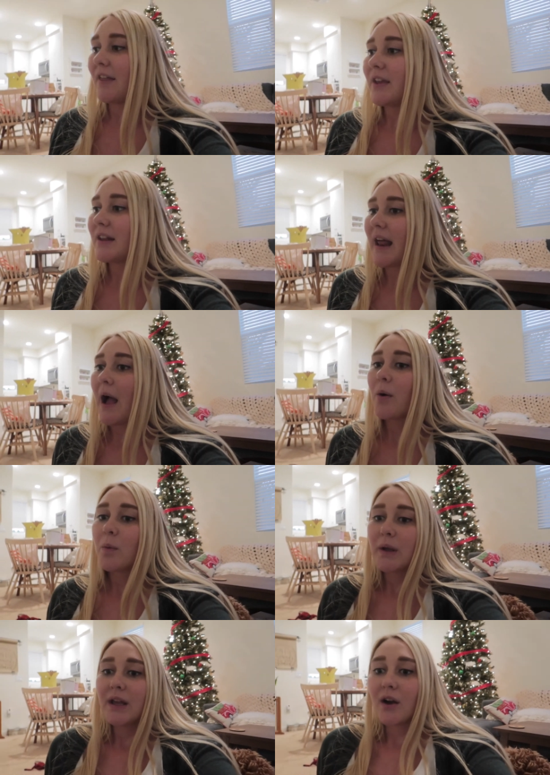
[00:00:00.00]
I think now
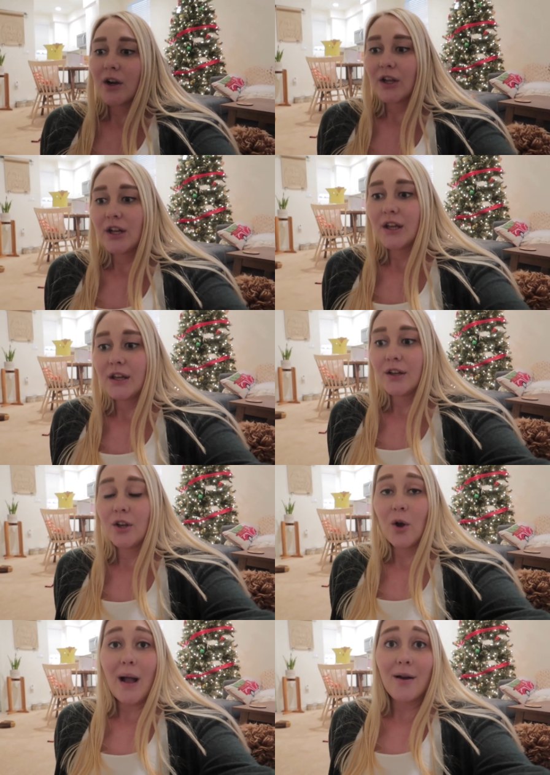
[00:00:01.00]
we are gonna
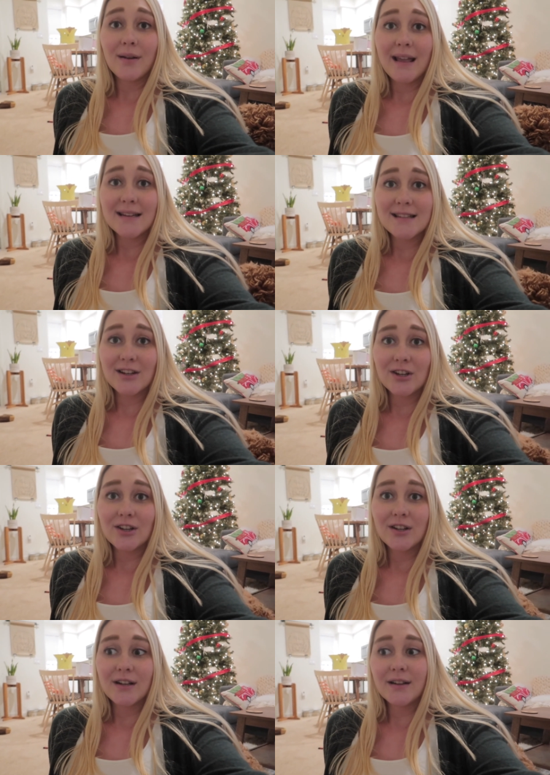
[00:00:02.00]
go out and get
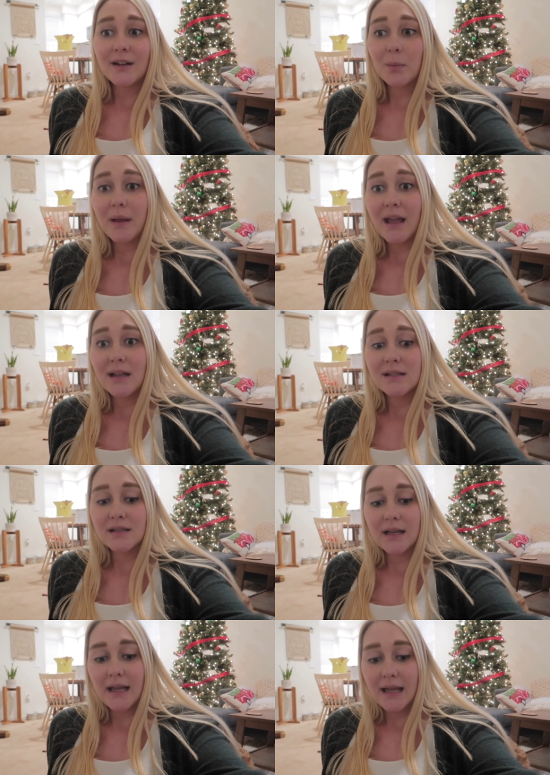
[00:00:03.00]
dinner in a little
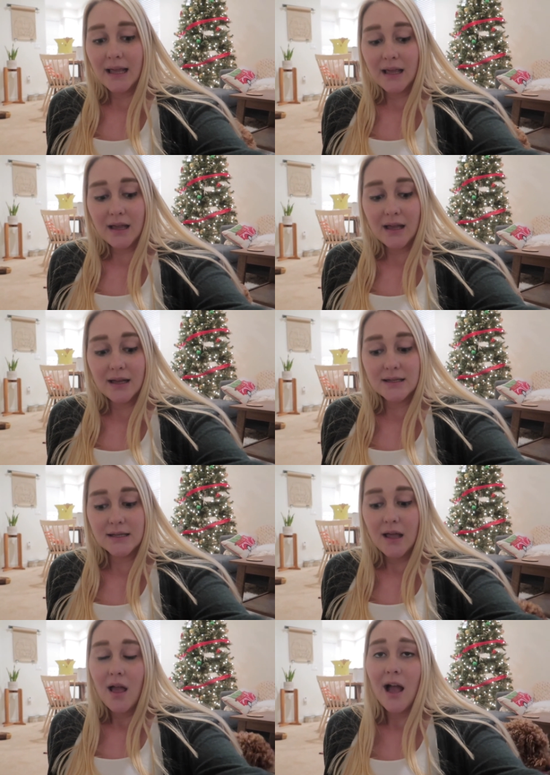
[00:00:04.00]
bit.
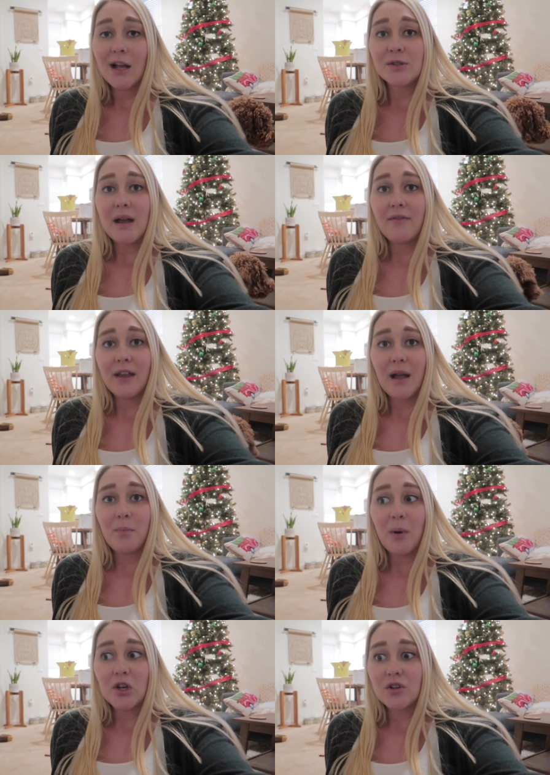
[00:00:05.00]
And I also have like a
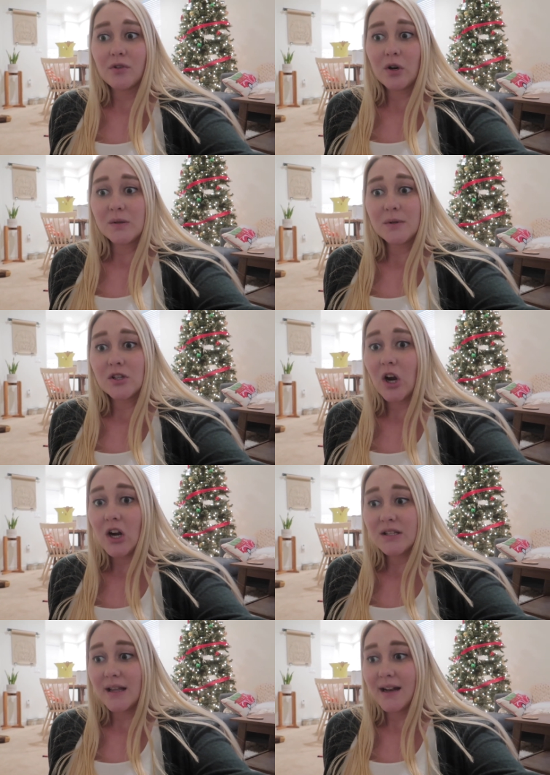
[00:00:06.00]
bunch of Christmas
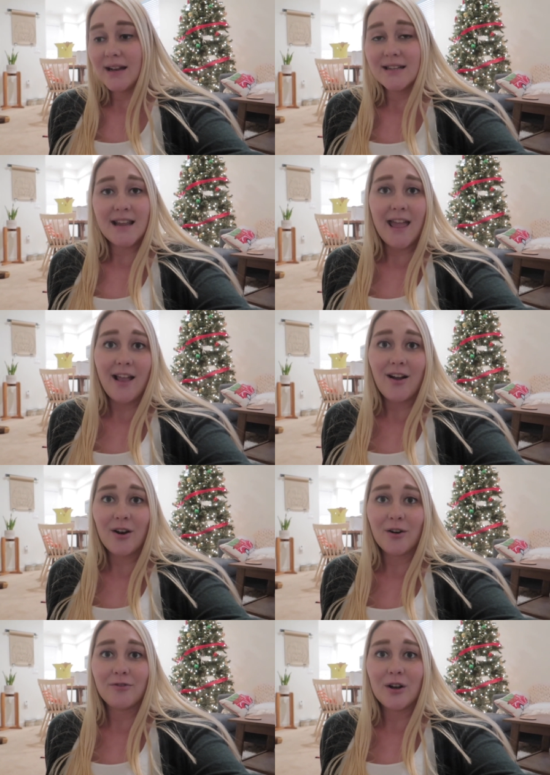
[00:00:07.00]
cards that I need to hang
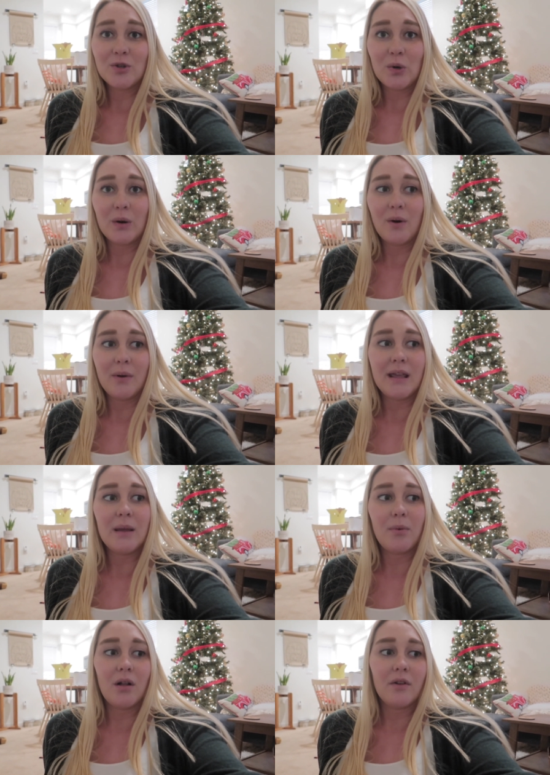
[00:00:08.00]
on our front door where we
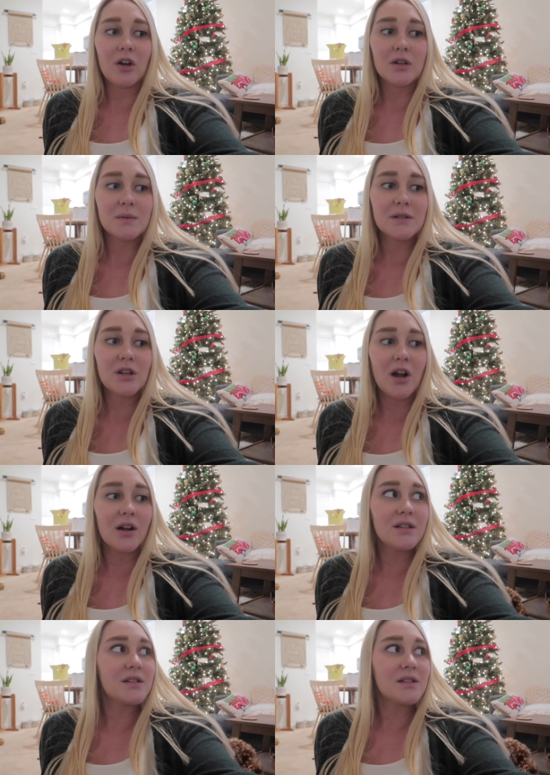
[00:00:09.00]
keep all of our Christmas cards.